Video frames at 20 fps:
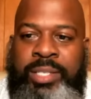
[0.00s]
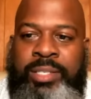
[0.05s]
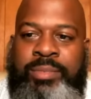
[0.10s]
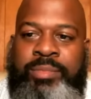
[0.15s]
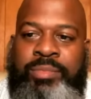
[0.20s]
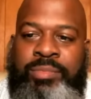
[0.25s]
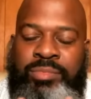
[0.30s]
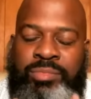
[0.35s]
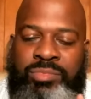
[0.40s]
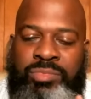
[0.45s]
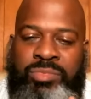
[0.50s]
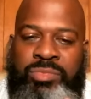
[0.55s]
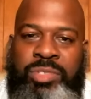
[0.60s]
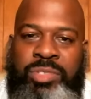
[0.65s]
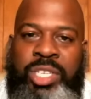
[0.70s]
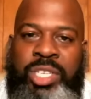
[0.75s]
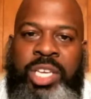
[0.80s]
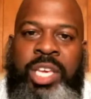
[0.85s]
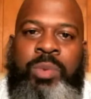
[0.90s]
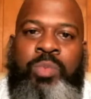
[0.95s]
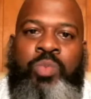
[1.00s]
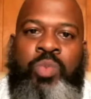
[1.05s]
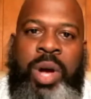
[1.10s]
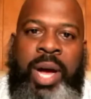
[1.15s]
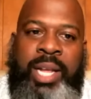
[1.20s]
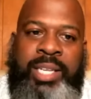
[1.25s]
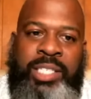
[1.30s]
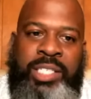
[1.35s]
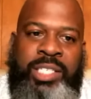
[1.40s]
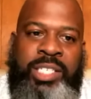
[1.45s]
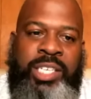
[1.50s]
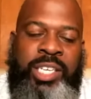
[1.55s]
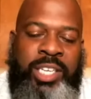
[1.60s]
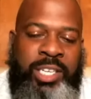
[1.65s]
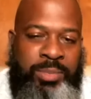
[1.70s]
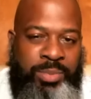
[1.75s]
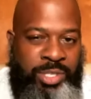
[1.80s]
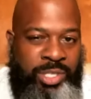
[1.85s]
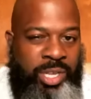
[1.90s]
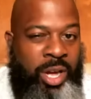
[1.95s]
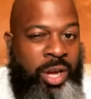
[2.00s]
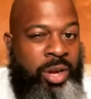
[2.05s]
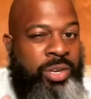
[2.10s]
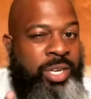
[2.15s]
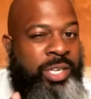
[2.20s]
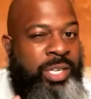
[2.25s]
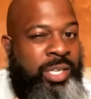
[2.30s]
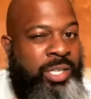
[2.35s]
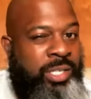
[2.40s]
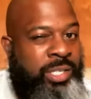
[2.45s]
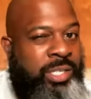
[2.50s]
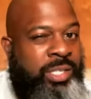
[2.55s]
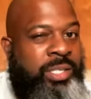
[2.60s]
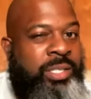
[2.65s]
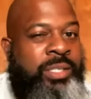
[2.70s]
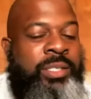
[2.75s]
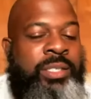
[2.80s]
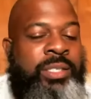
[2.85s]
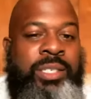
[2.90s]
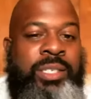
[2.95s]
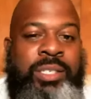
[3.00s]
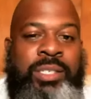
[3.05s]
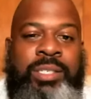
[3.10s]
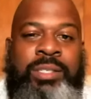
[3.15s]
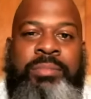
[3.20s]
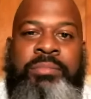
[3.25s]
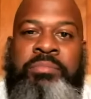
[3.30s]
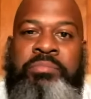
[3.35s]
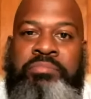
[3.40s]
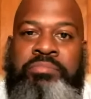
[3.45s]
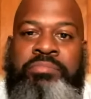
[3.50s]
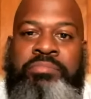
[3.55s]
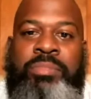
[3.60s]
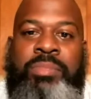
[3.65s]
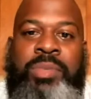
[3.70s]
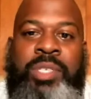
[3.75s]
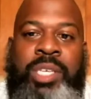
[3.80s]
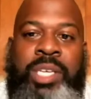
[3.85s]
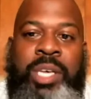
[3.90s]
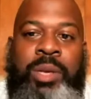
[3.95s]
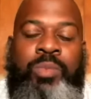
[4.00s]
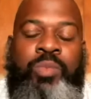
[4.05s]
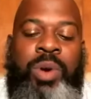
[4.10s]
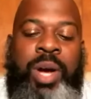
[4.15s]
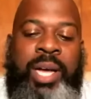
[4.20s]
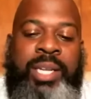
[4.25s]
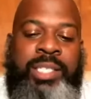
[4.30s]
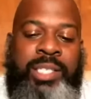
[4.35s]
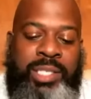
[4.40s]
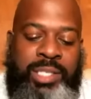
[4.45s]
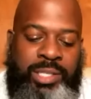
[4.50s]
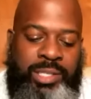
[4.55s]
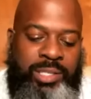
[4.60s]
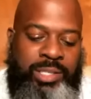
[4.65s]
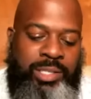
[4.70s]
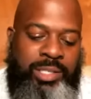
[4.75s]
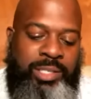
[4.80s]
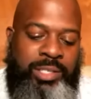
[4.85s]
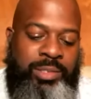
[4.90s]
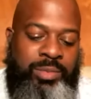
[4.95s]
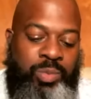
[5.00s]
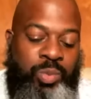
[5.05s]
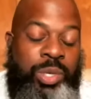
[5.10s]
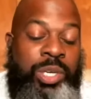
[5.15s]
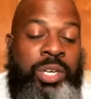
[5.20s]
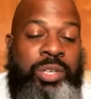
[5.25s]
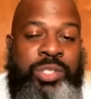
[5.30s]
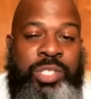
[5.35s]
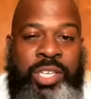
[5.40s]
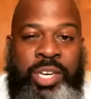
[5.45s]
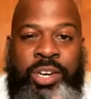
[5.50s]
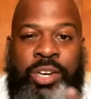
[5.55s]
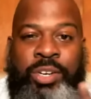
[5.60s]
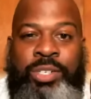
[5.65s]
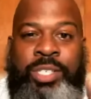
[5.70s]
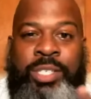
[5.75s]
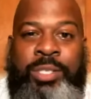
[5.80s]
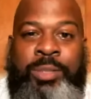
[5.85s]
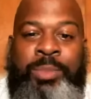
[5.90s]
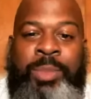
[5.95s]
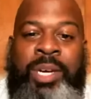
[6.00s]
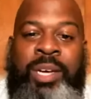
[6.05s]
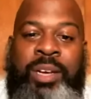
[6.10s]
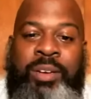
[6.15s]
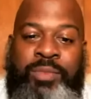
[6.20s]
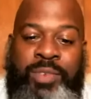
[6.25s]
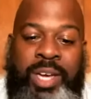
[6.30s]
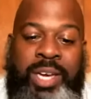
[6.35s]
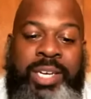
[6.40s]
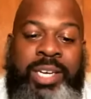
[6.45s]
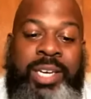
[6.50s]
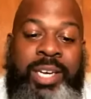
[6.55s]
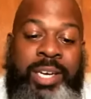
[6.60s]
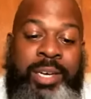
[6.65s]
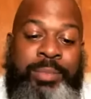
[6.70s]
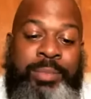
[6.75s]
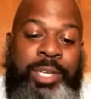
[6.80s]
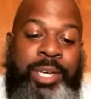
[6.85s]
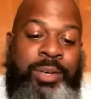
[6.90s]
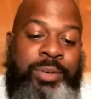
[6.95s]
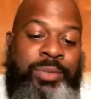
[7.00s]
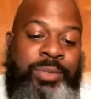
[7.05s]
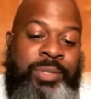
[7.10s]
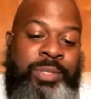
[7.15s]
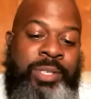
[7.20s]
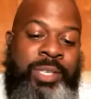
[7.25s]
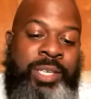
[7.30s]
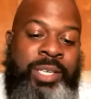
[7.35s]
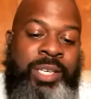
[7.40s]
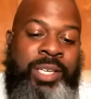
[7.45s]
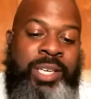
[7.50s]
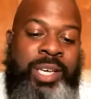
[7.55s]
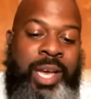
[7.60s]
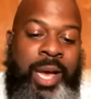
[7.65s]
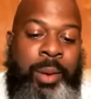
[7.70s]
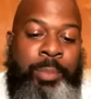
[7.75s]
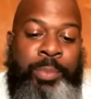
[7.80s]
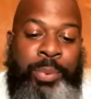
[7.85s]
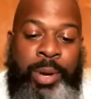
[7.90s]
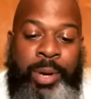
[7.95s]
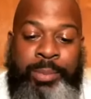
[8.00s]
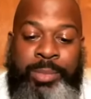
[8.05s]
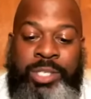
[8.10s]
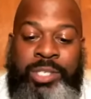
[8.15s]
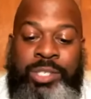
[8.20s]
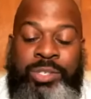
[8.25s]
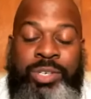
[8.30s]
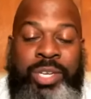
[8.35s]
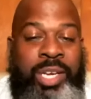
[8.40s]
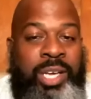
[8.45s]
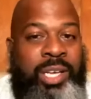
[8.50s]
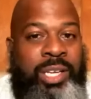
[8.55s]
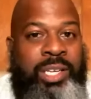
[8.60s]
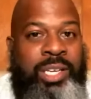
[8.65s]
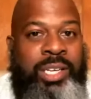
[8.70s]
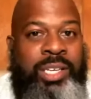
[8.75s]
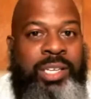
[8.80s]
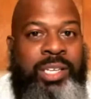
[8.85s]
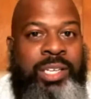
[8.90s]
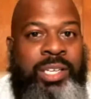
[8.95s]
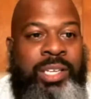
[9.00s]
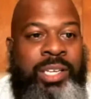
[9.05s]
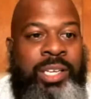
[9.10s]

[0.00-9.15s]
But keep watching. Keep stalking. Keep watching. We're going to turn this motherfucker up, though. I promise you that.